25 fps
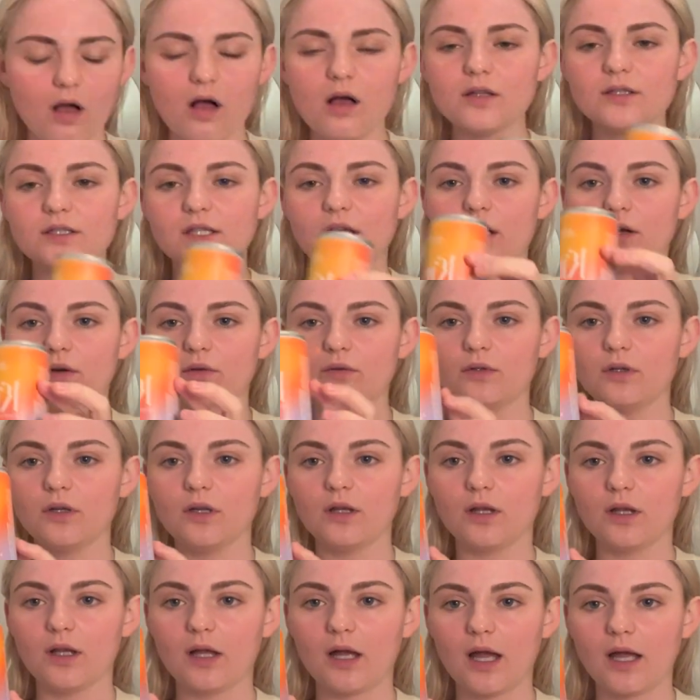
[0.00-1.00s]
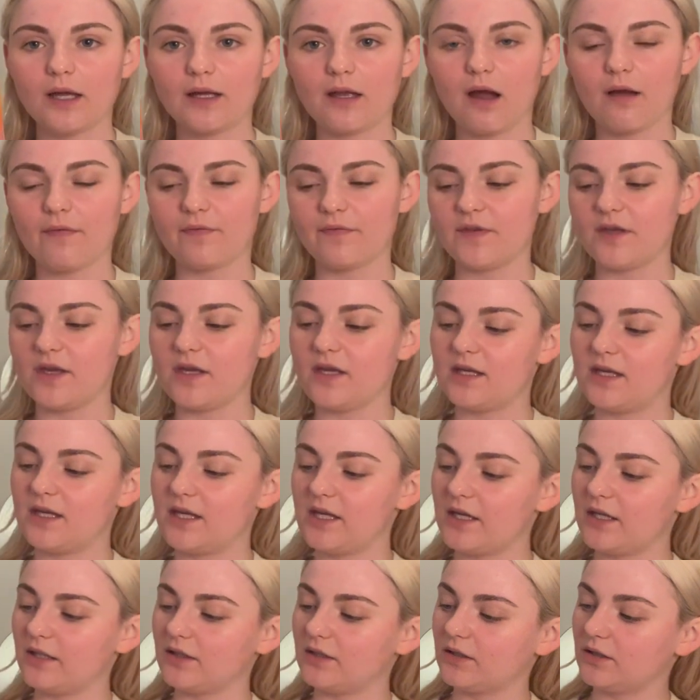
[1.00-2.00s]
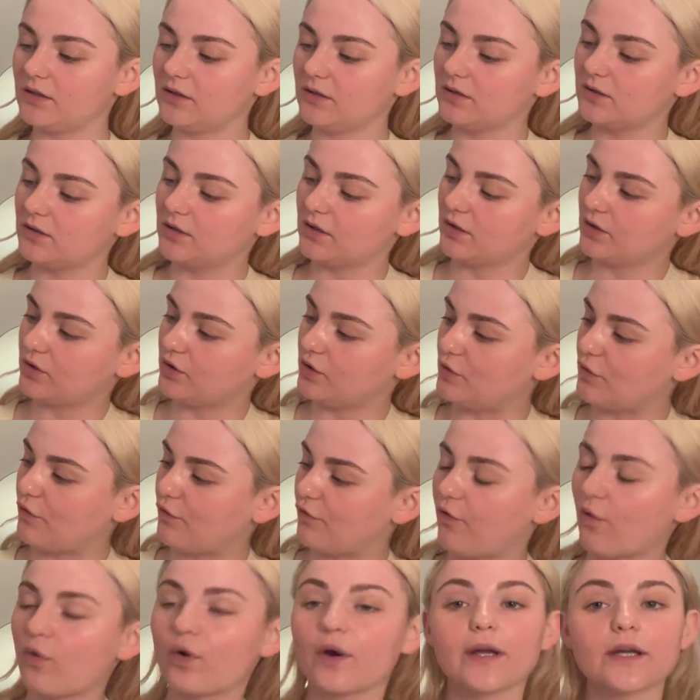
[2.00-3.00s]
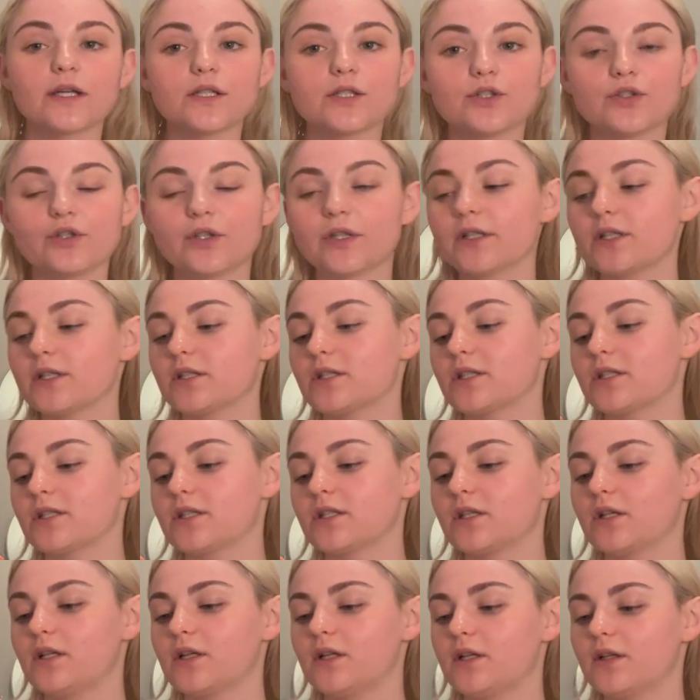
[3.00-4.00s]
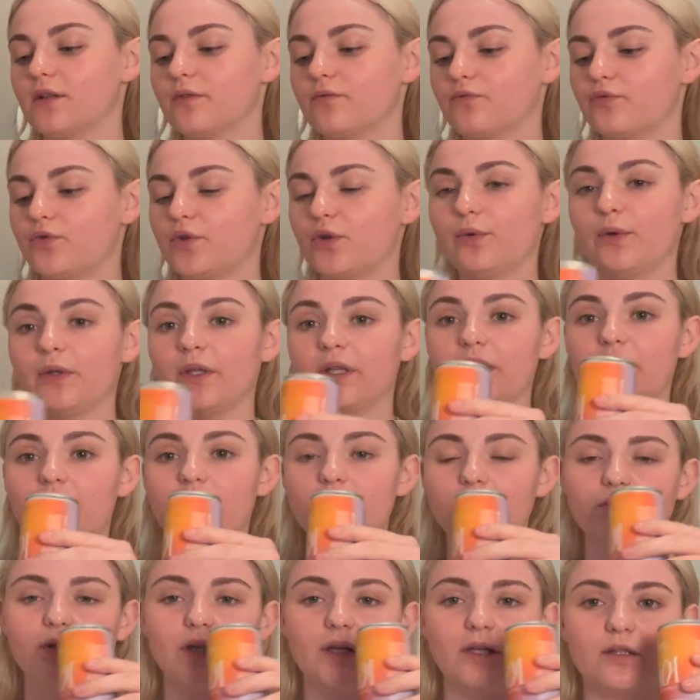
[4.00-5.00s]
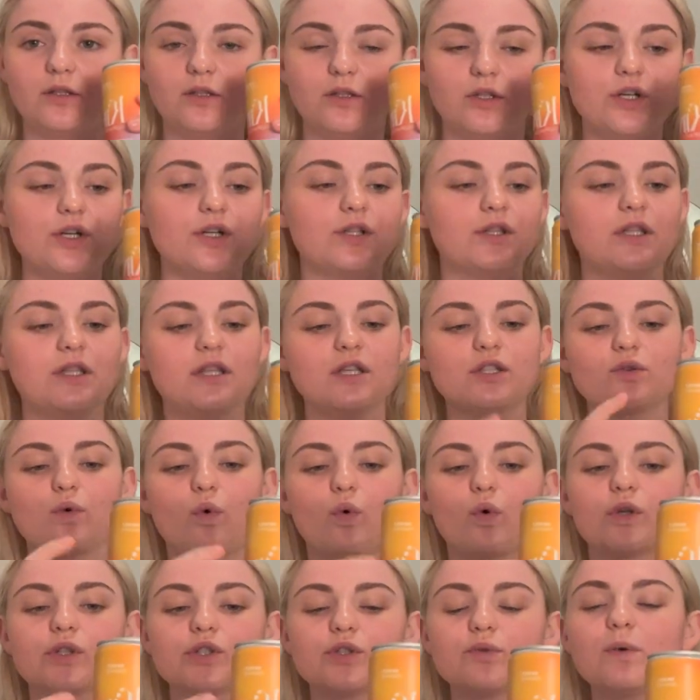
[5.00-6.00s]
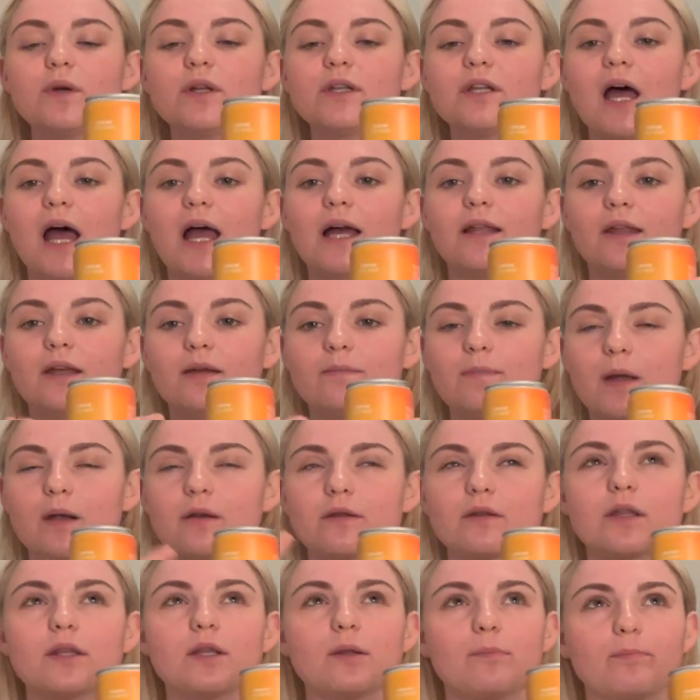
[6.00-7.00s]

Also, I got the Kin Euphoric drinks. They're really, like, good. This orange one I like better than the